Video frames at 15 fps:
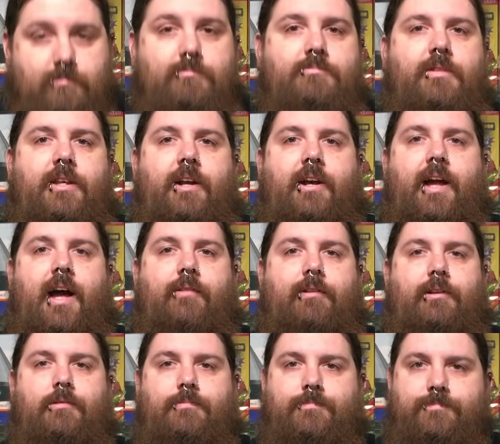And there you have it.
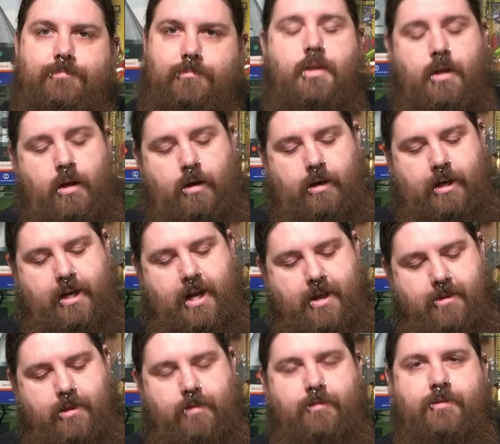Alright, now
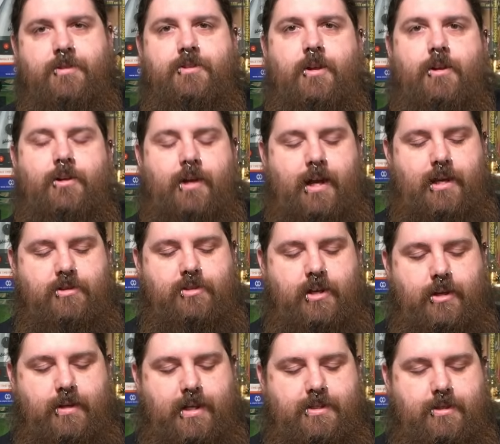that you've installed your head
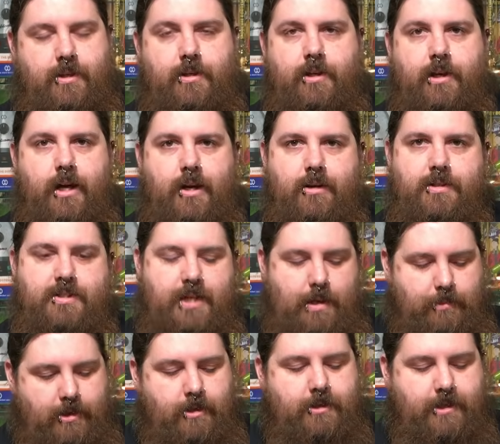shell, that's good to go. It's time
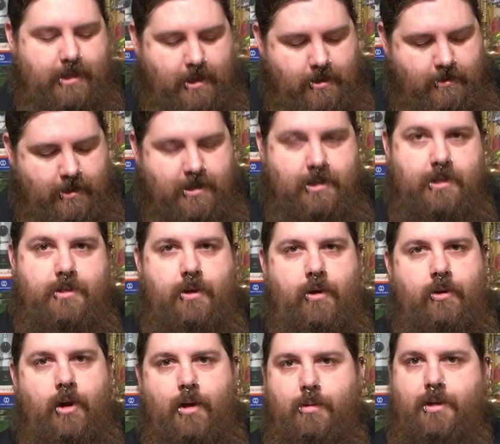to go to the other end of the tone
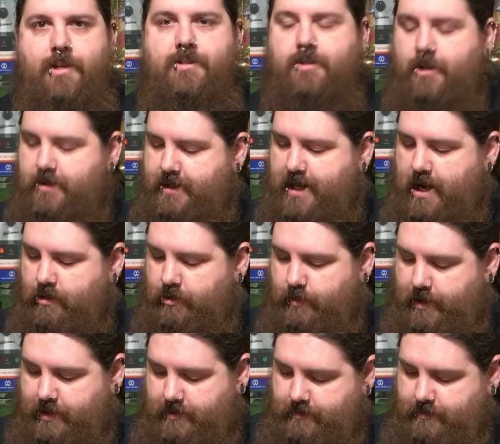arm and install the counterweight.